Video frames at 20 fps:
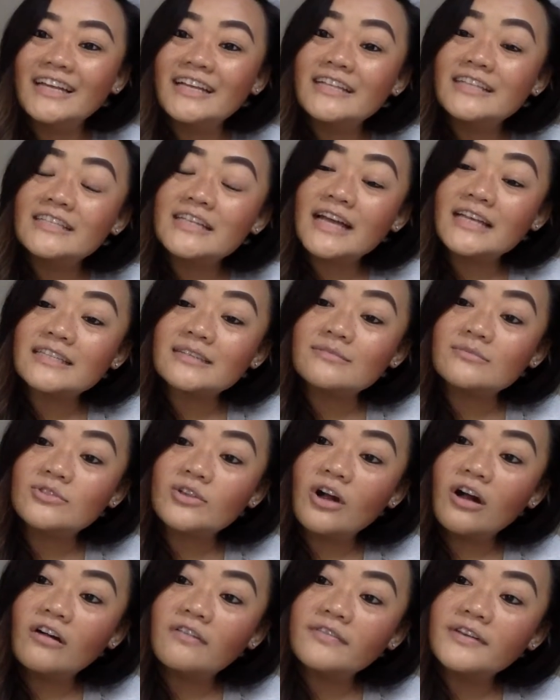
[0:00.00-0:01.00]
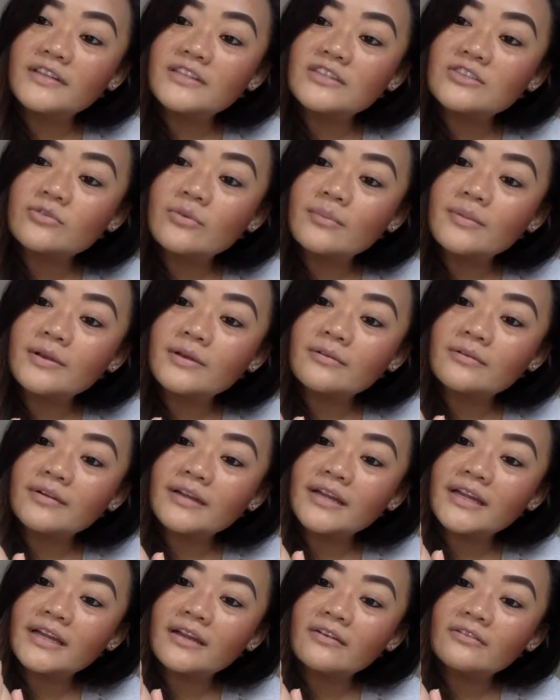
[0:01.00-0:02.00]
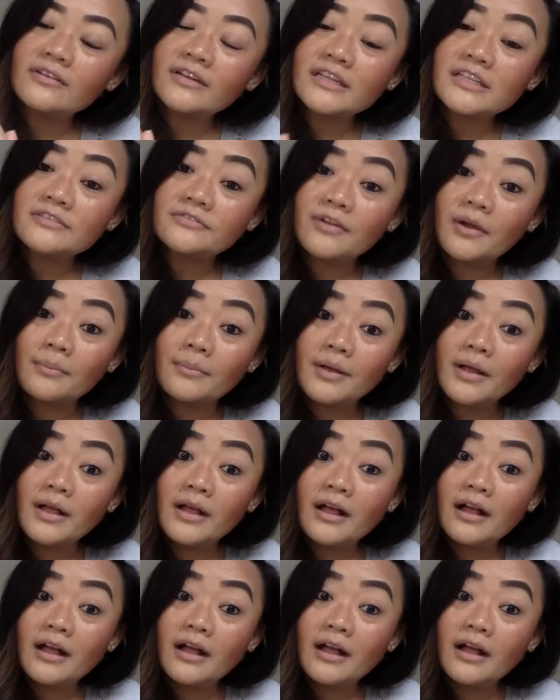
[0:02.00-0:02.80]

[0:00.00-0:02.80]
it's got some dolphins swimming around. It's from